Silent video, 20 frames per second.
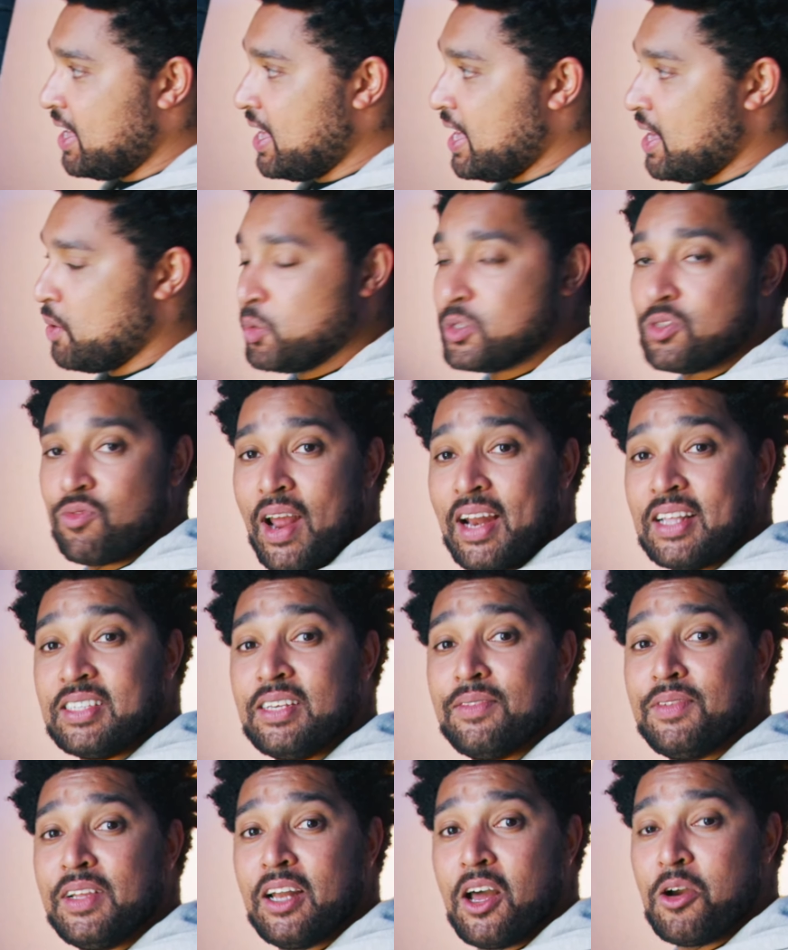it was
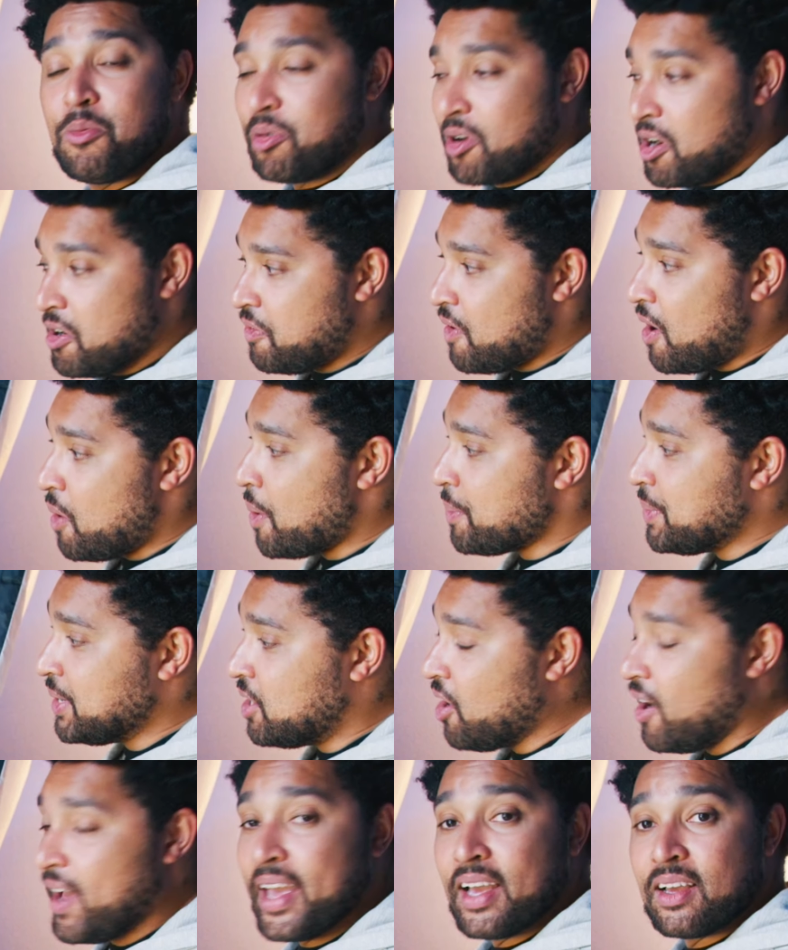relatively low profile when we
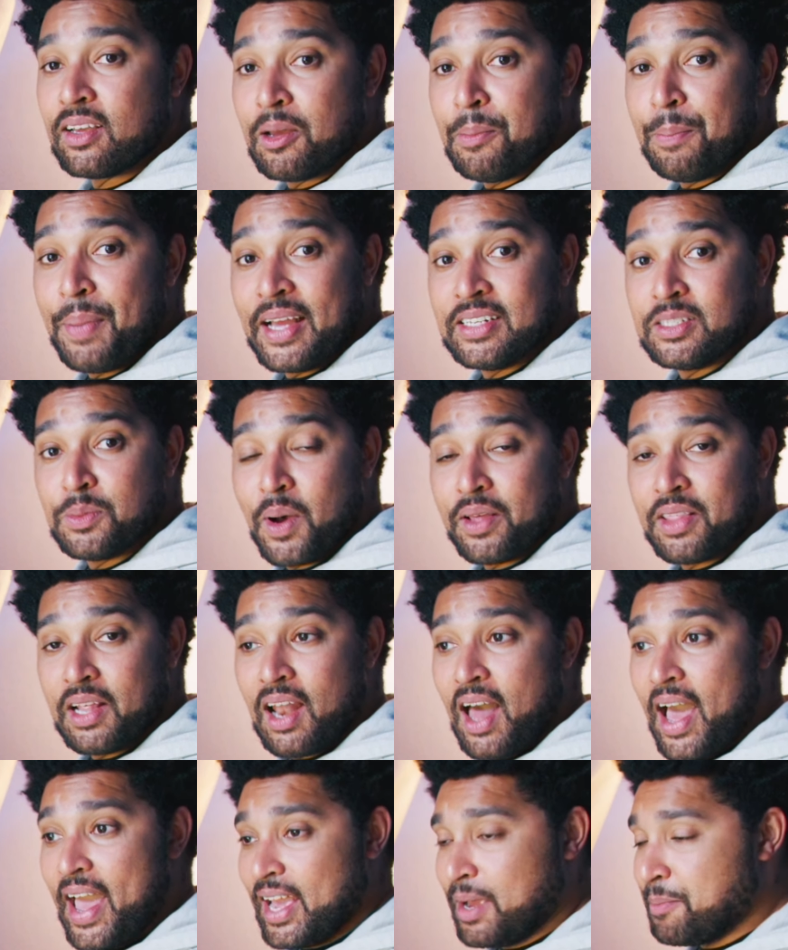got it compared to other
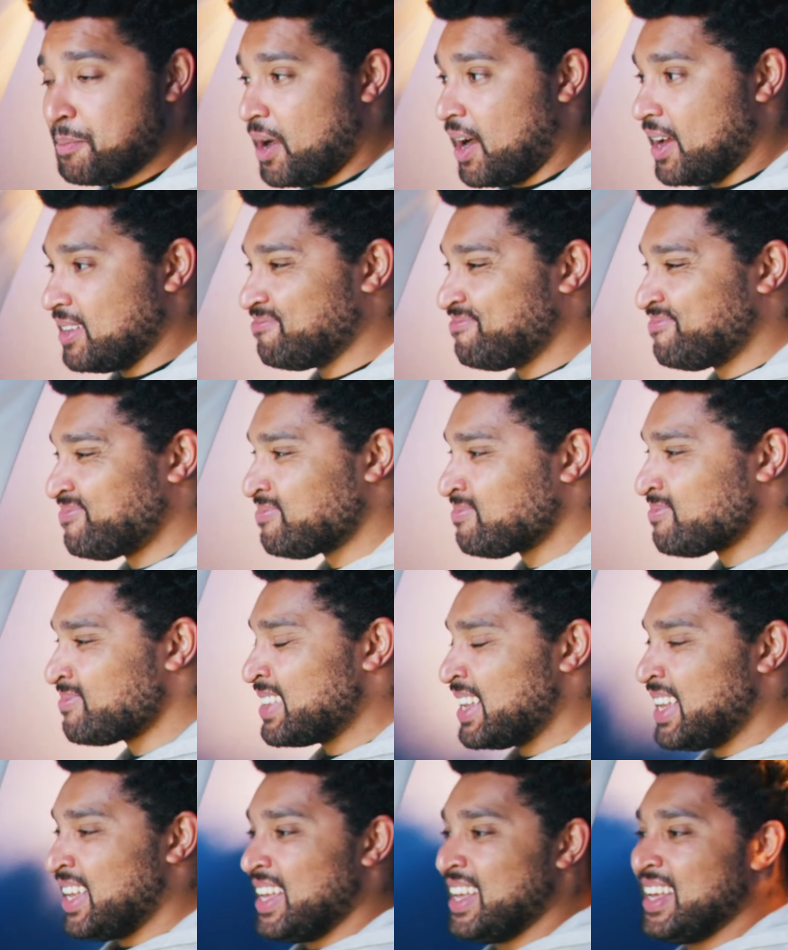lighting, but
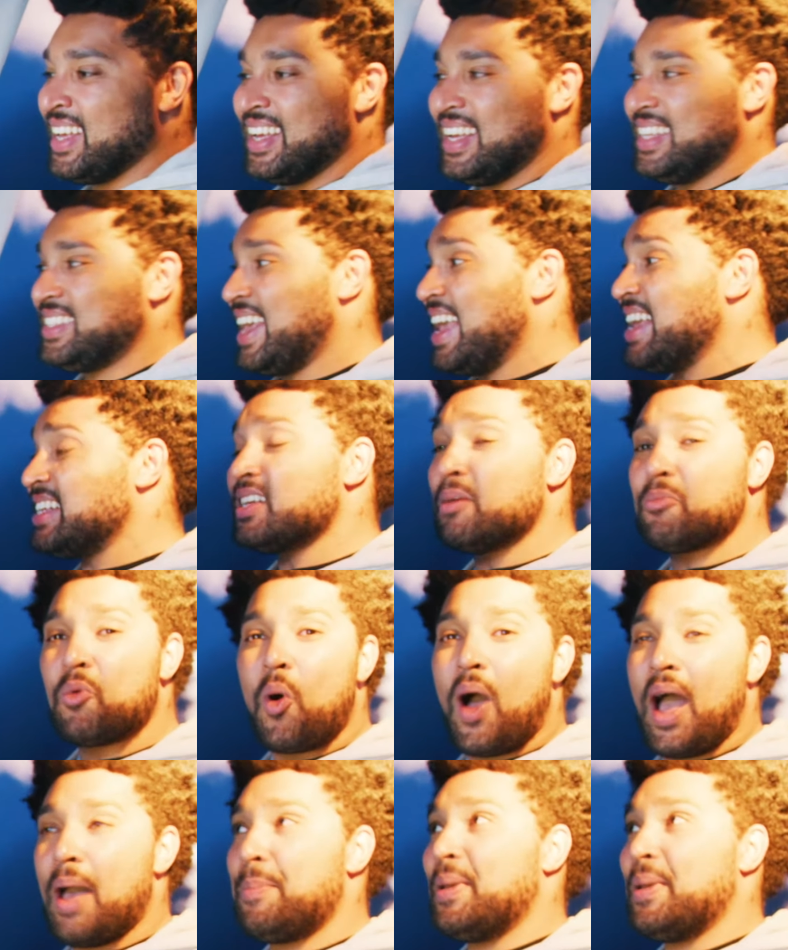it takes up quite